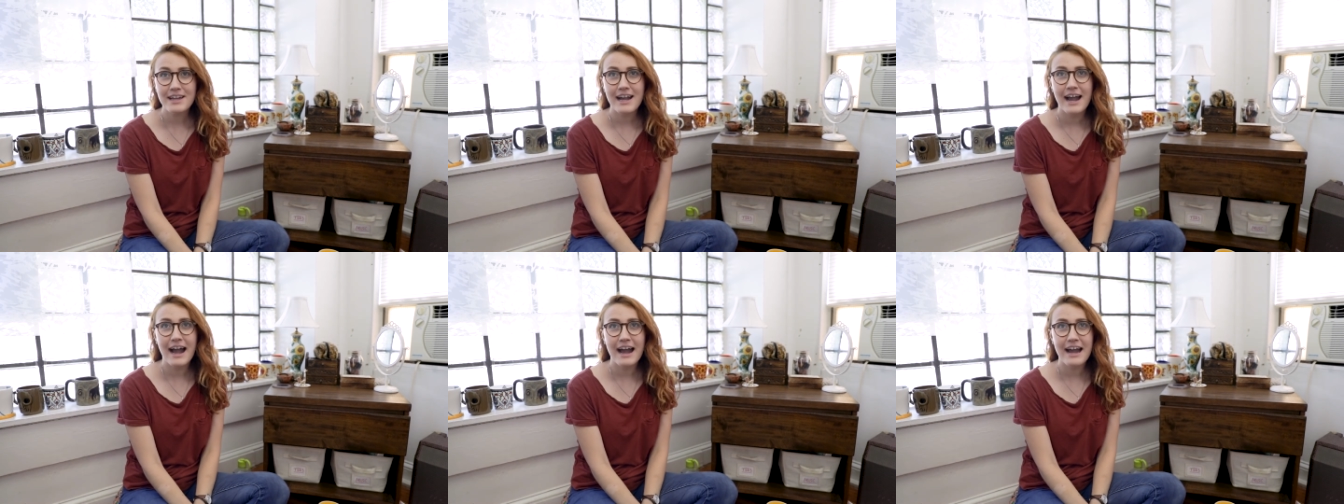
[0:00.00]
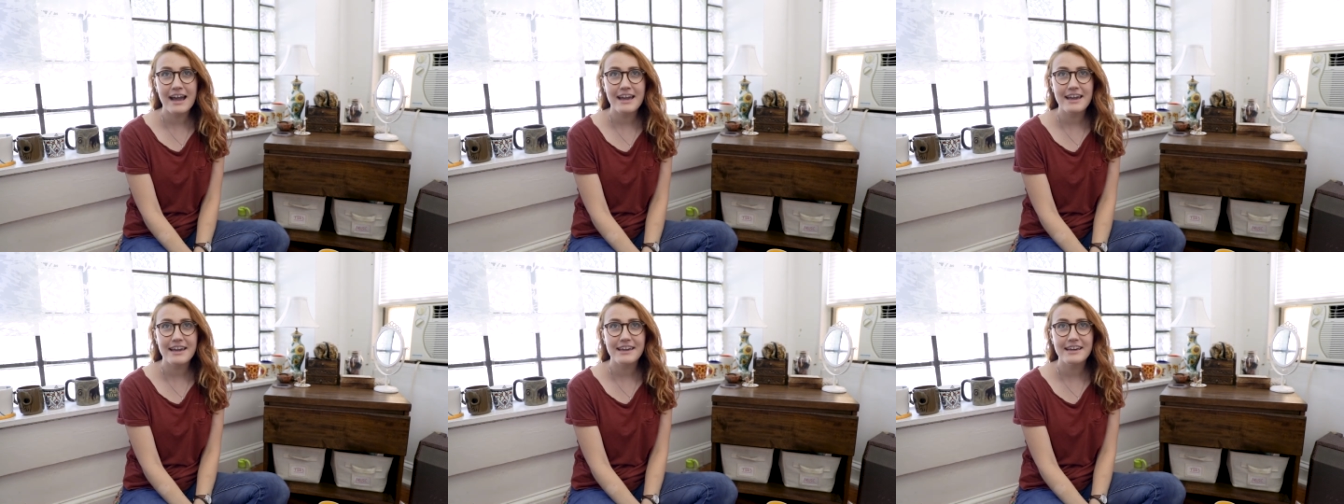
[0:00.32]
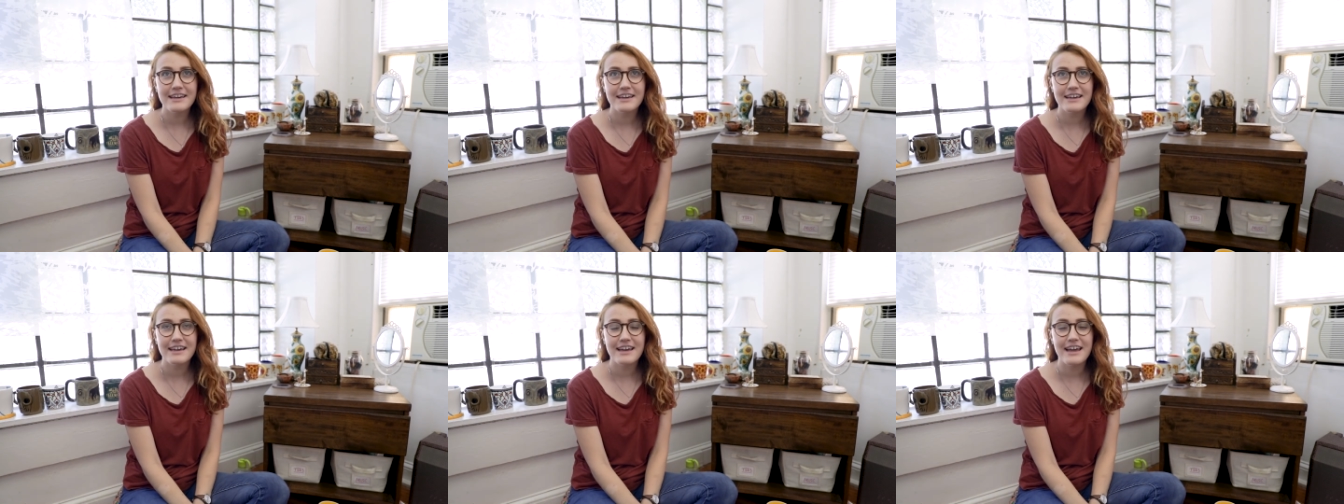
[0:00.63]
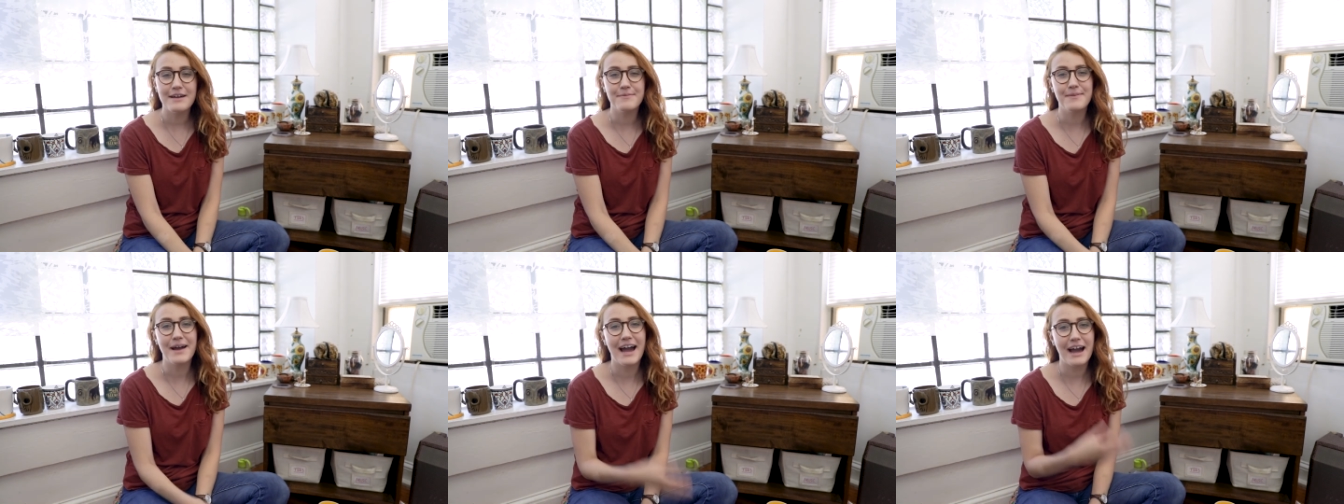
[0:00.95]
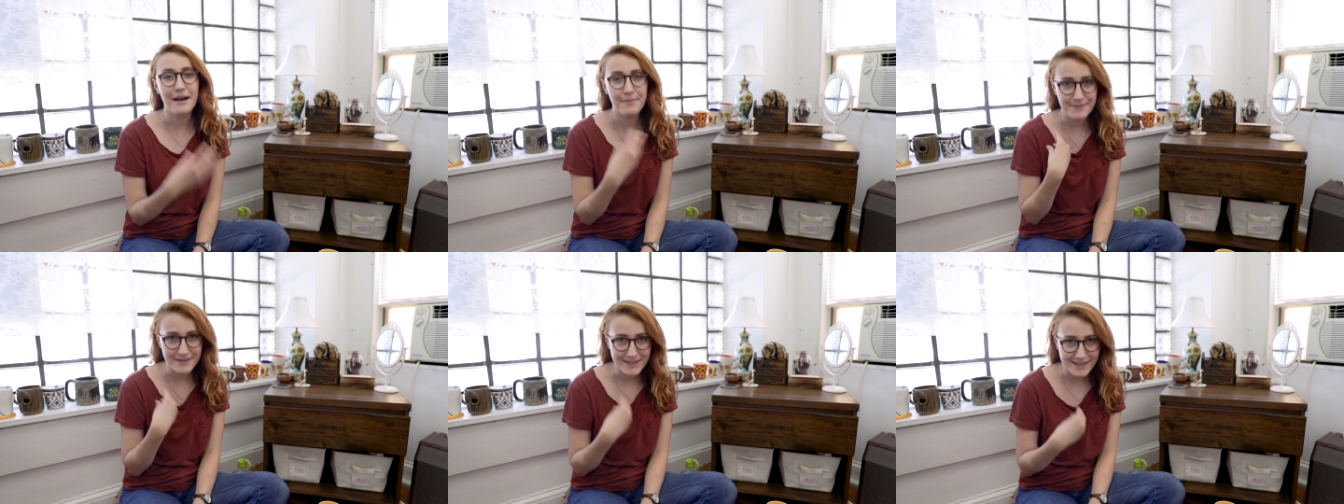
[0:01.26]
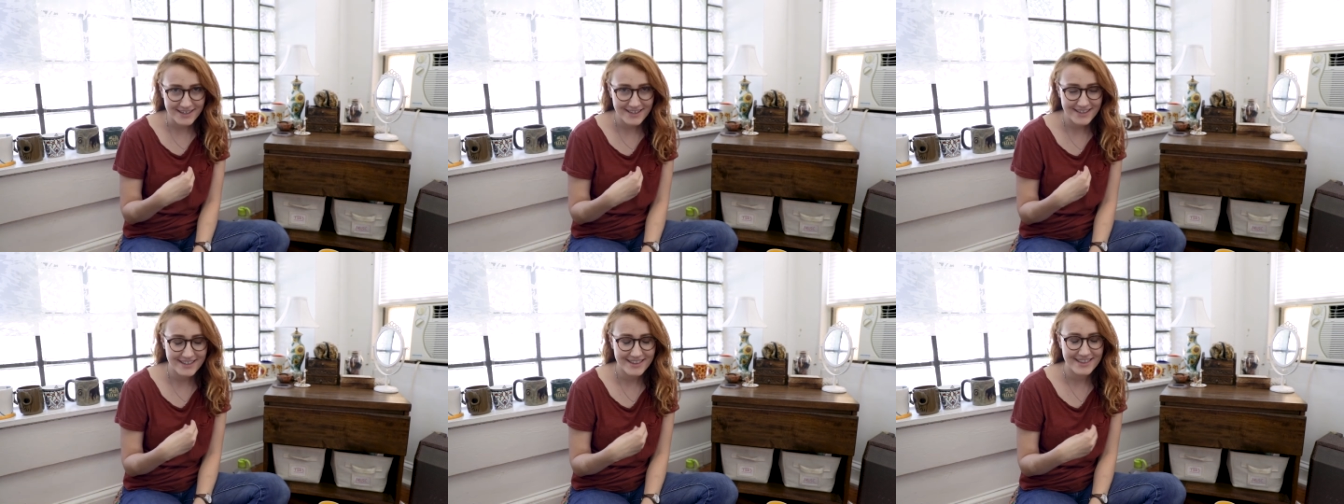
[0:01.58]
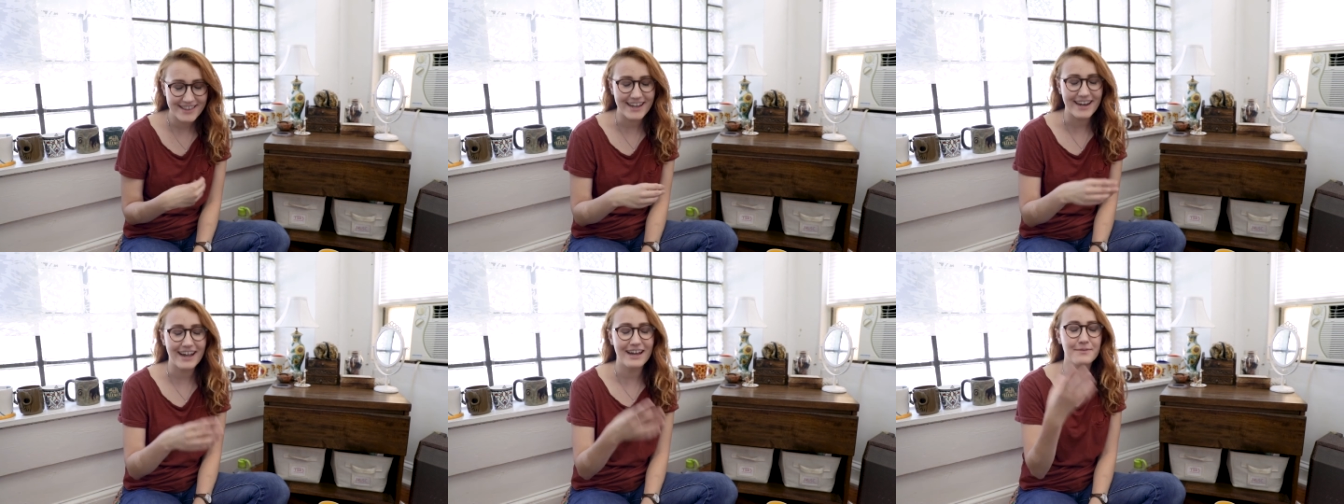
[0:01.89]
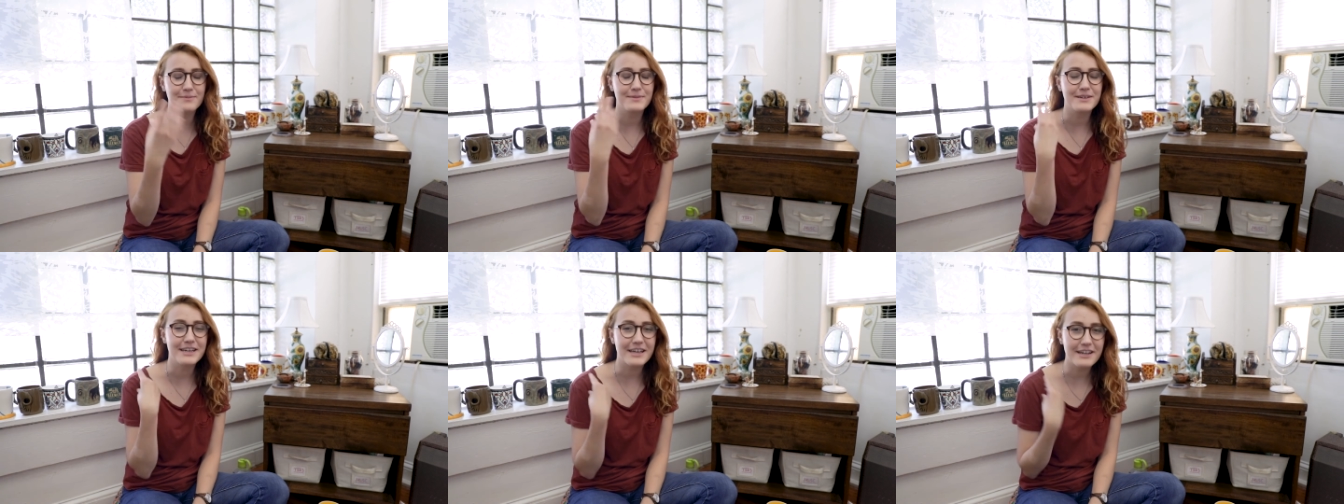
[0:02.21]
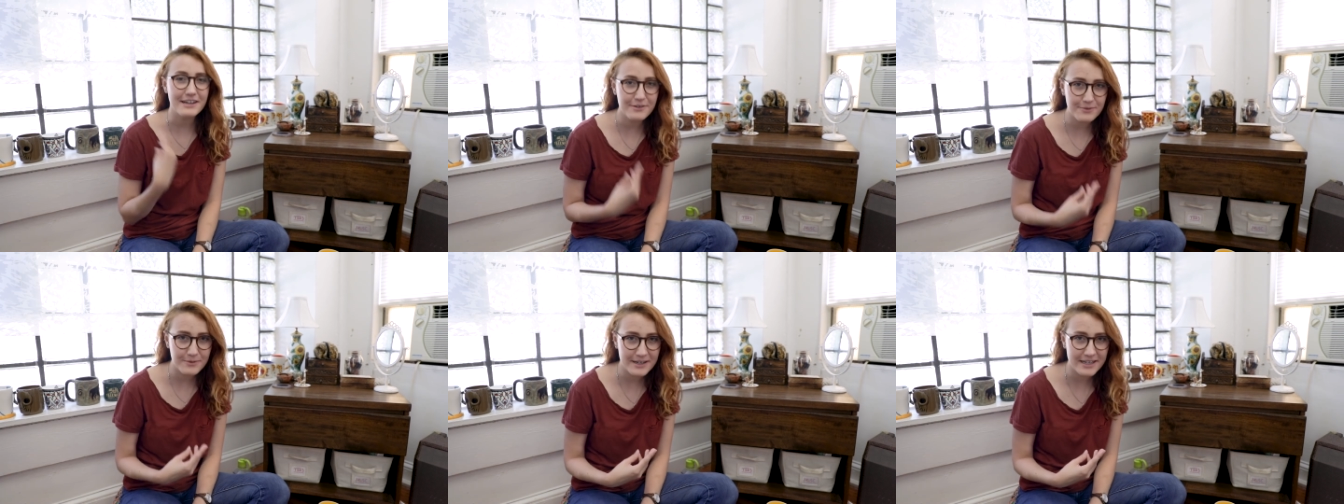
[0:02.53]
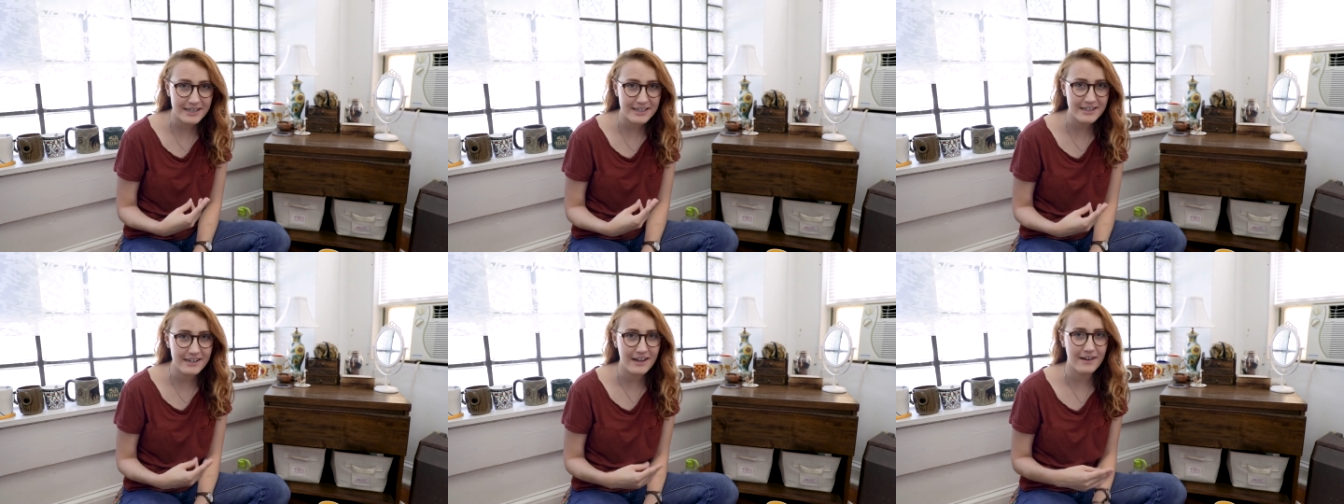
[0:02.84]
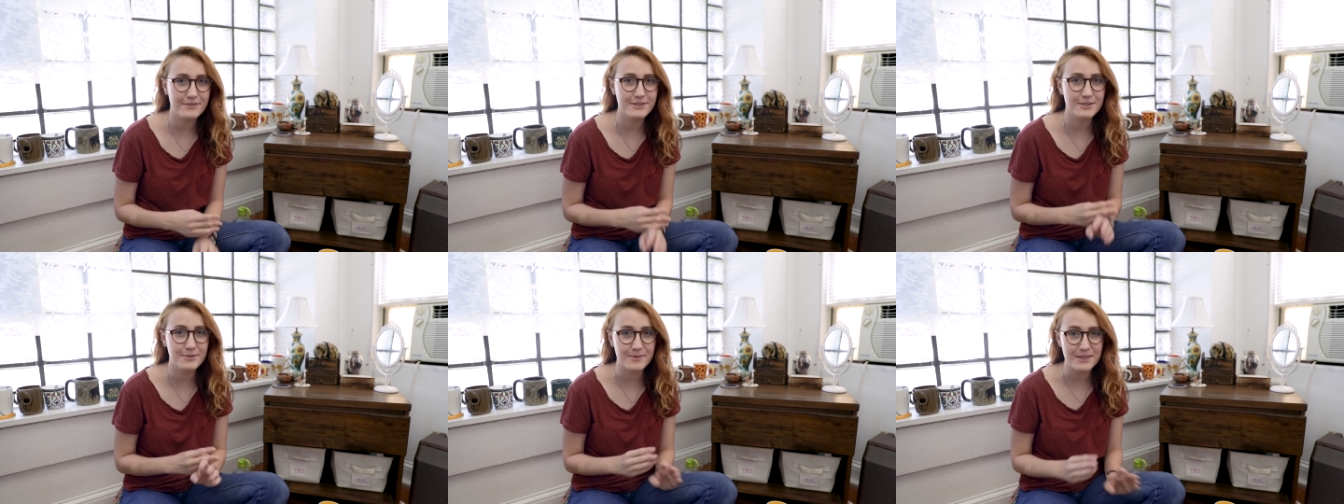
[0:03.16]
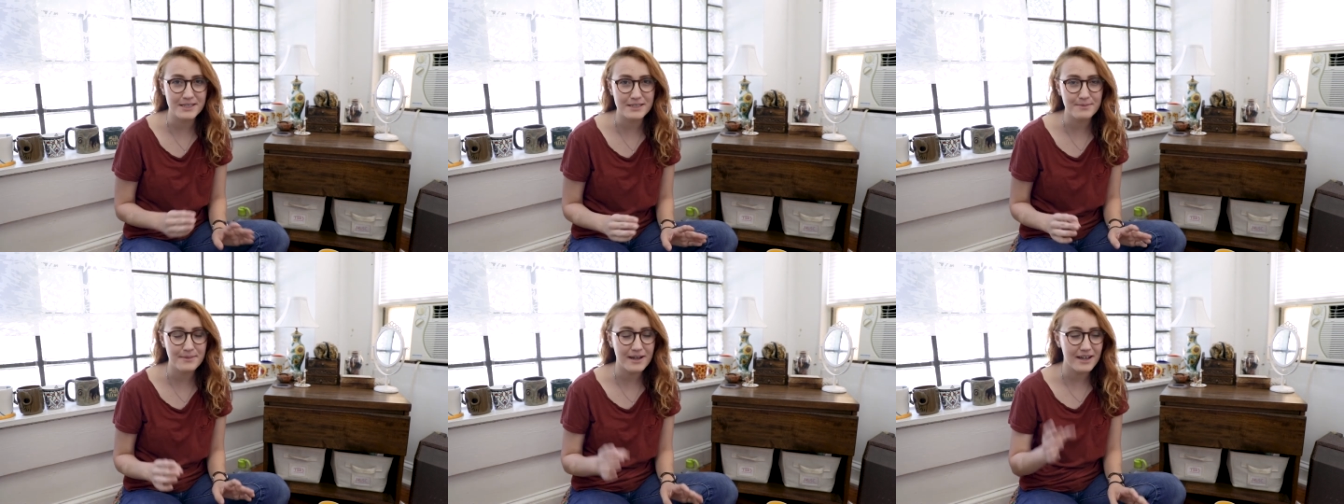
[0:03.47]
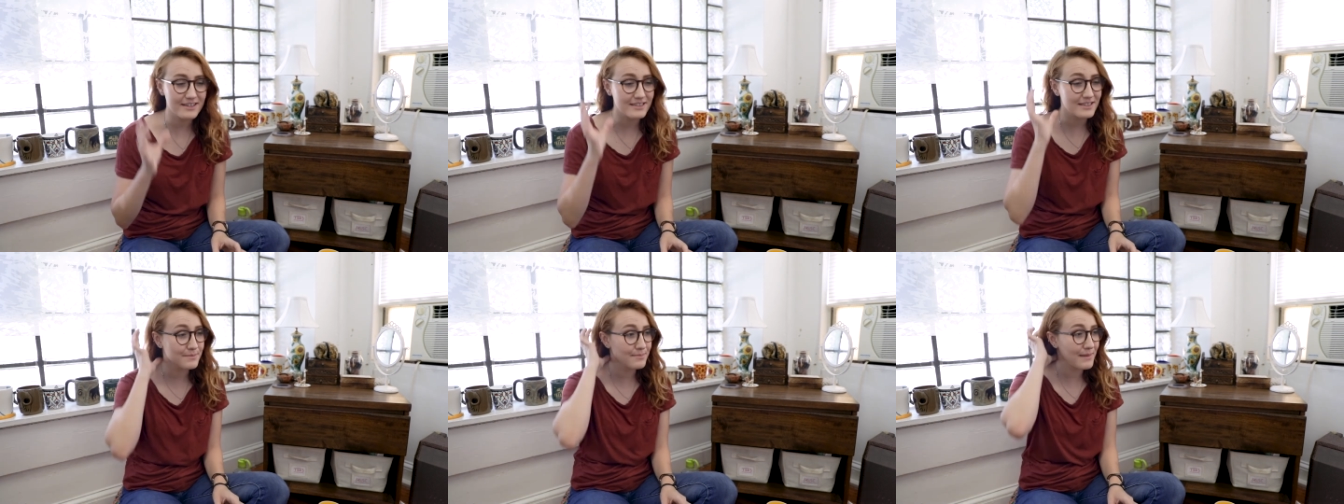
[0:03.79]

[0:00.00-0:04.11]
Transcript: I am happy that I'm getting rid of some of these mugs.